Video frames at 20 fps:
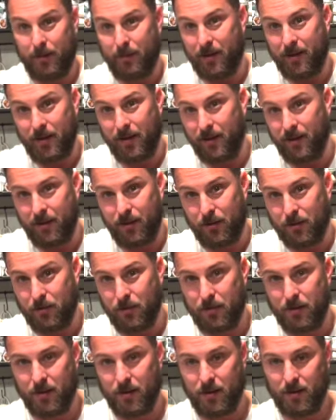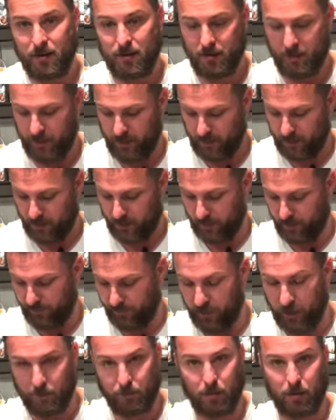cut it a little too thin, and it kind of
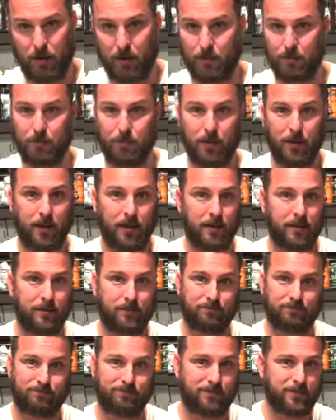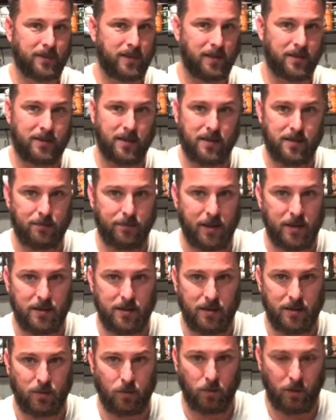fell apart, but it's gonna taste amazing
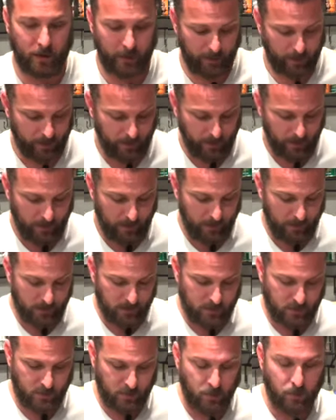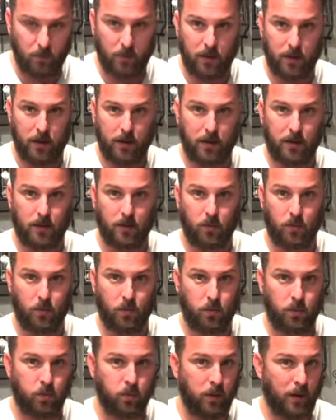either way. So
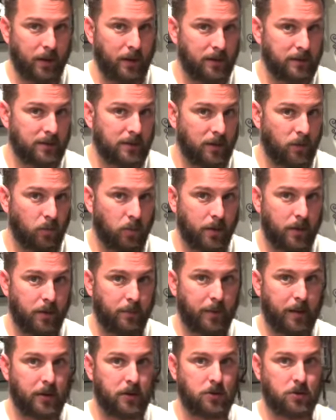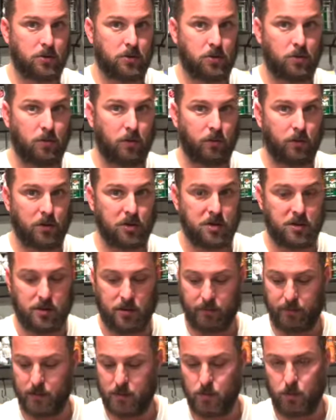like I said, we're gonna make 2 versions
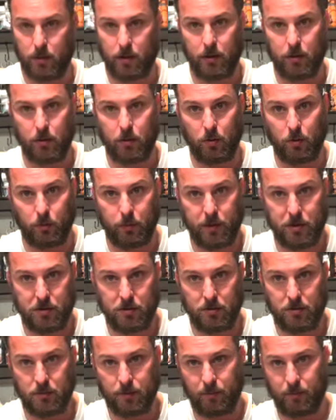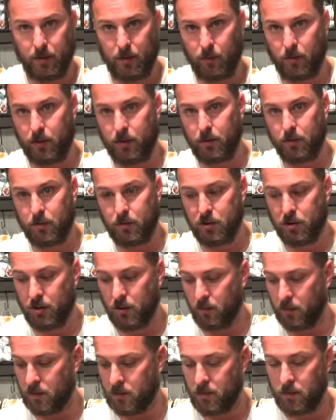of this. We're gonna do an original, and we're gonna do a chili
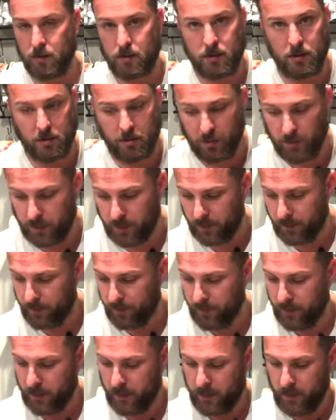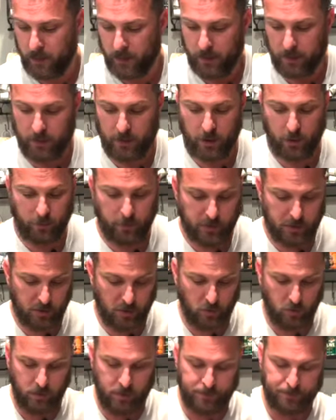one. So let's get to it here. The
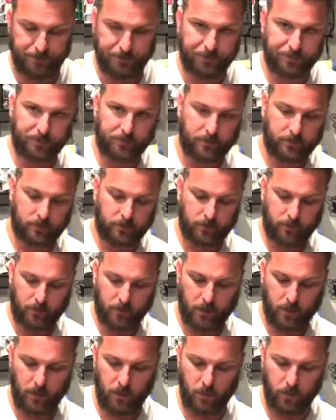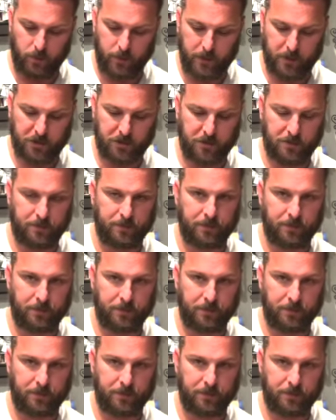original one, which